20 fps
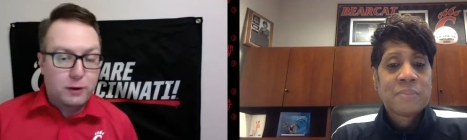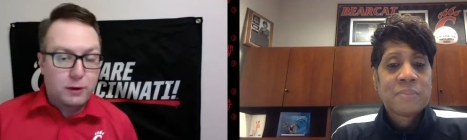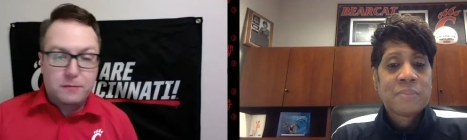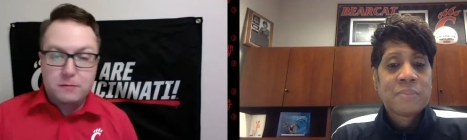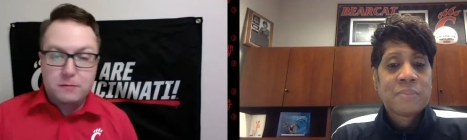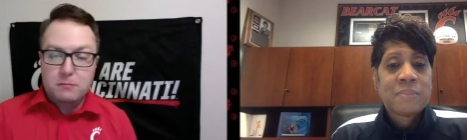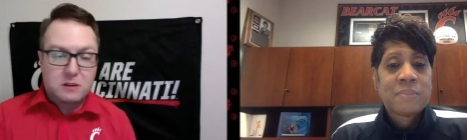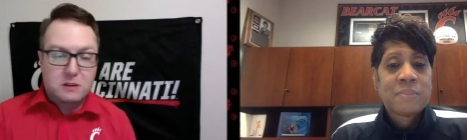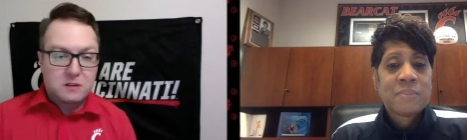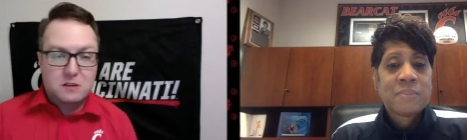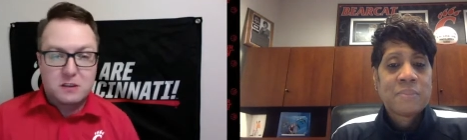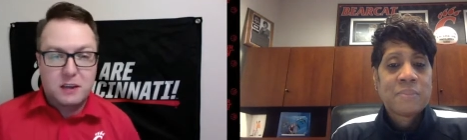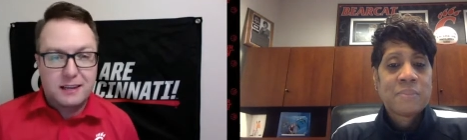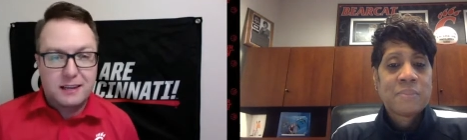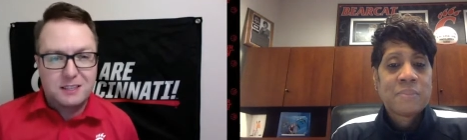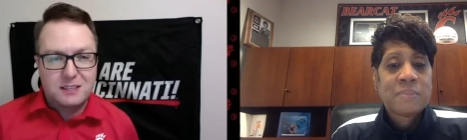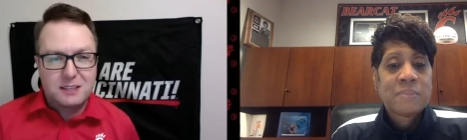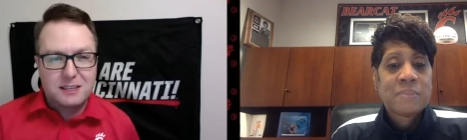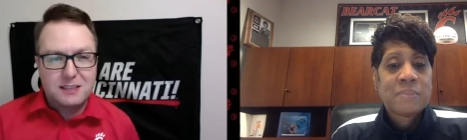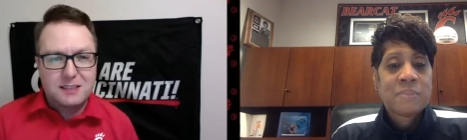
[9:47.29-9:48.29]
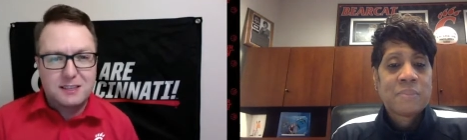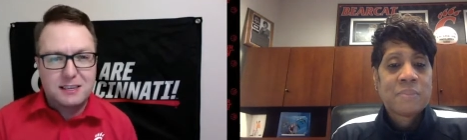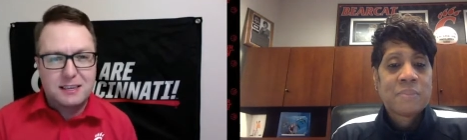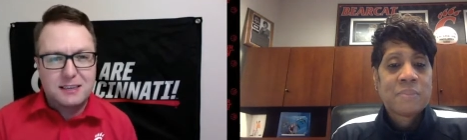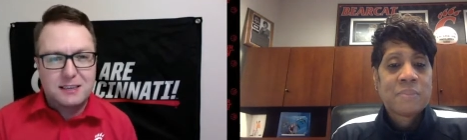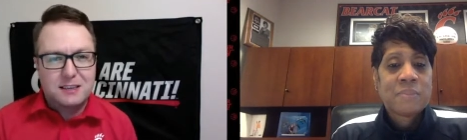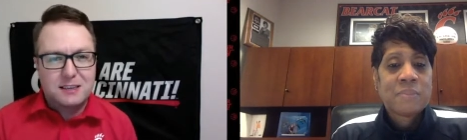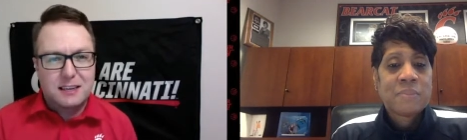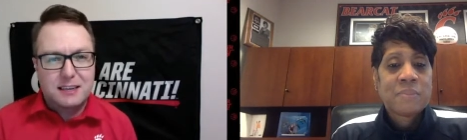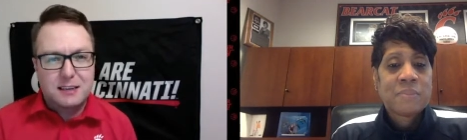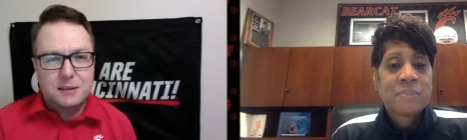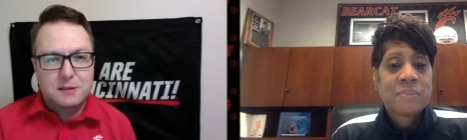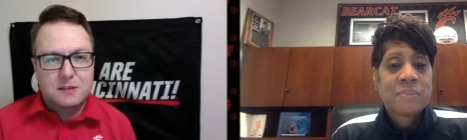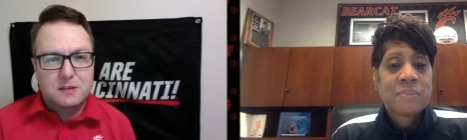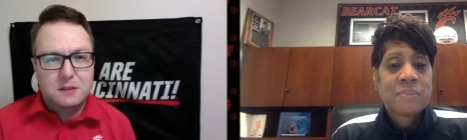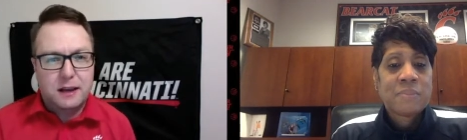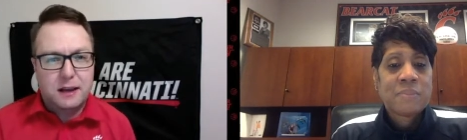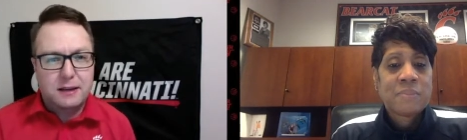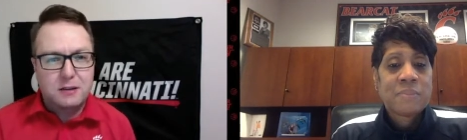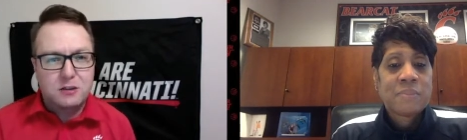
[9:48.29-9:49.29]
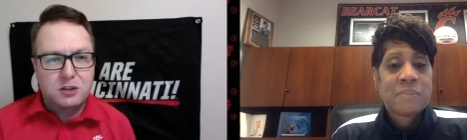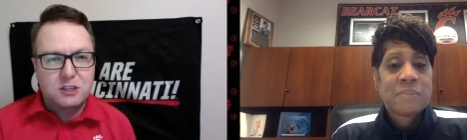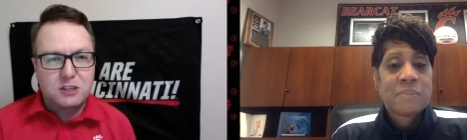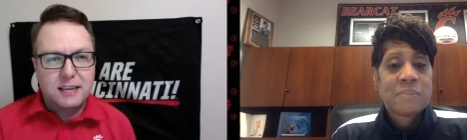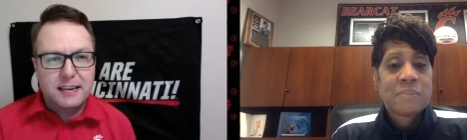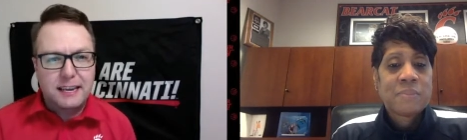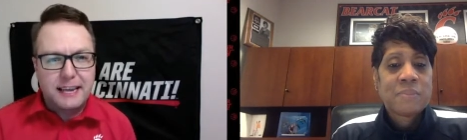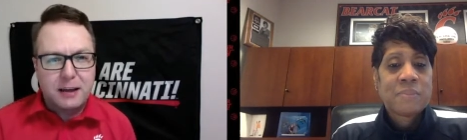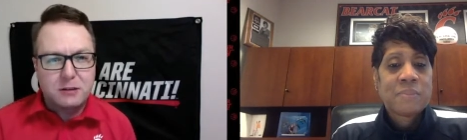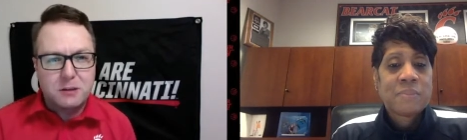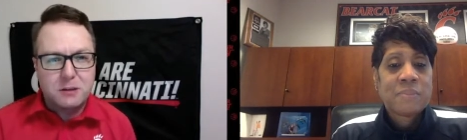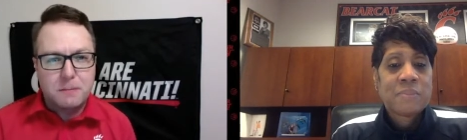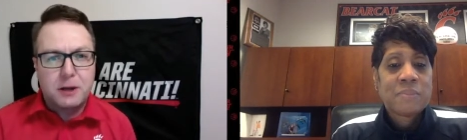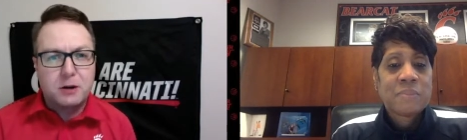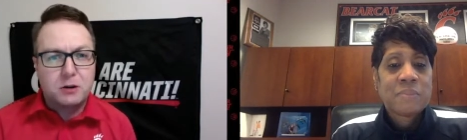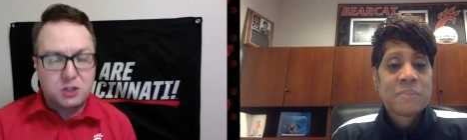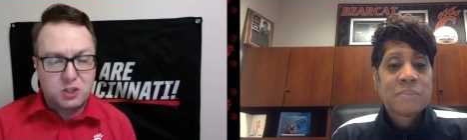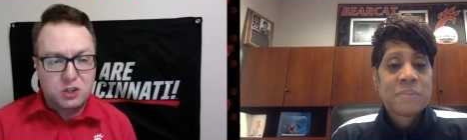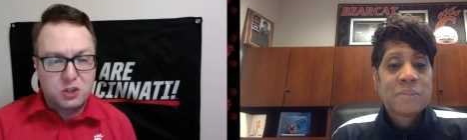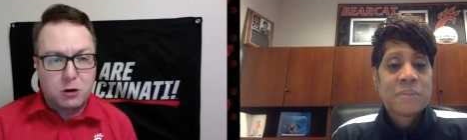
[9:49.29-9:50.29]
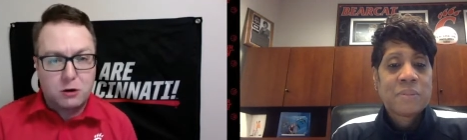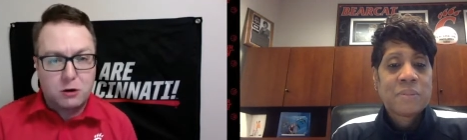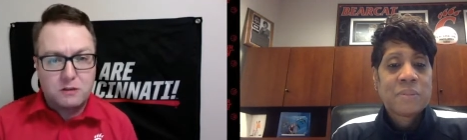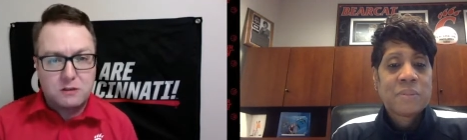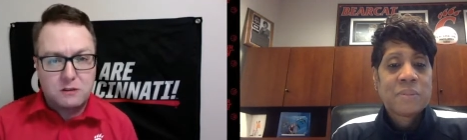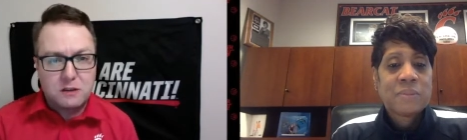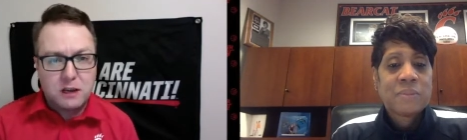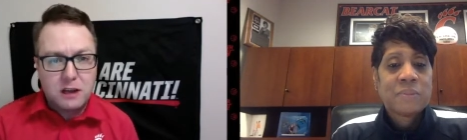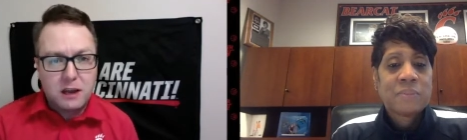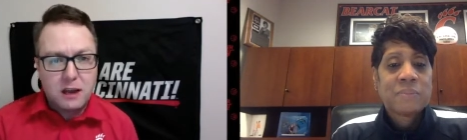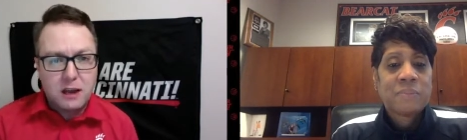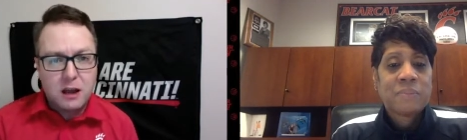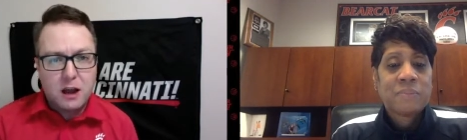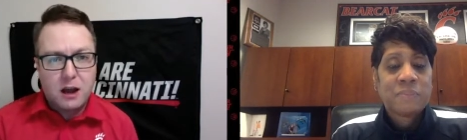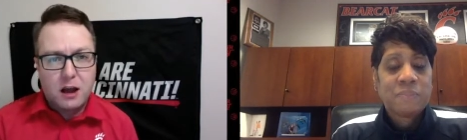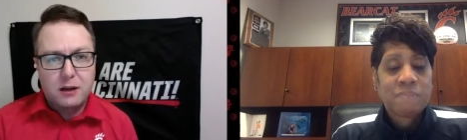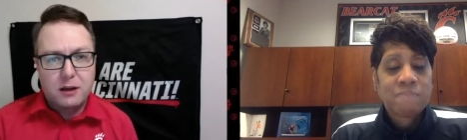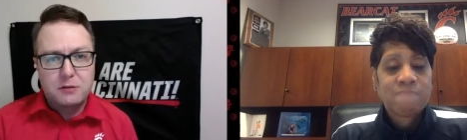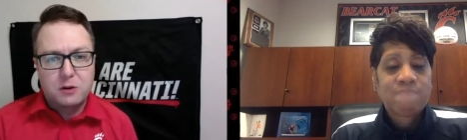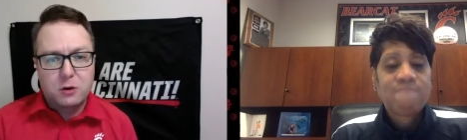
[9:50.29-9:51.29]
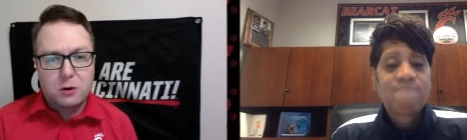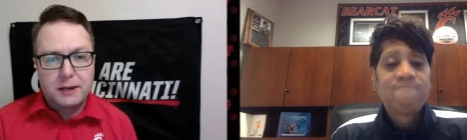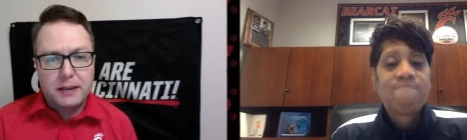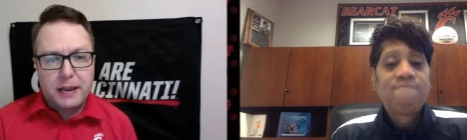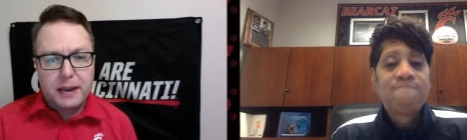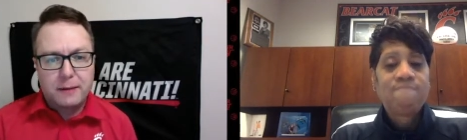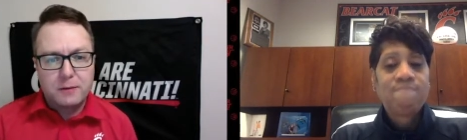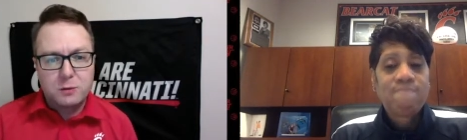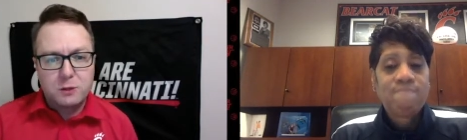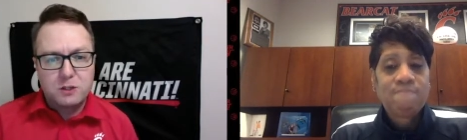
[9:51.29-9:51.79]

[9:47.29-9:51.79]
Speaker 1: we've discussed this season is uh, just getting out to better starts uh, during games.